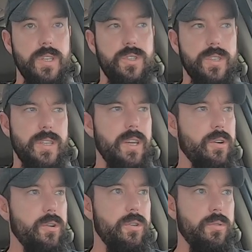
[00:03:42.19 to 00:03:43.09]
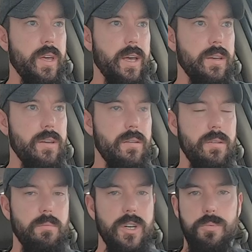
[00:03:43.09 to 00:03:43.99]
It's just here you get
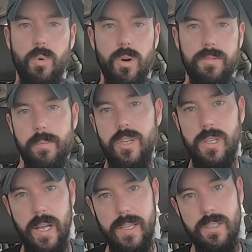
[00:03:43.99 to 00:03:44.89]
much more for much less.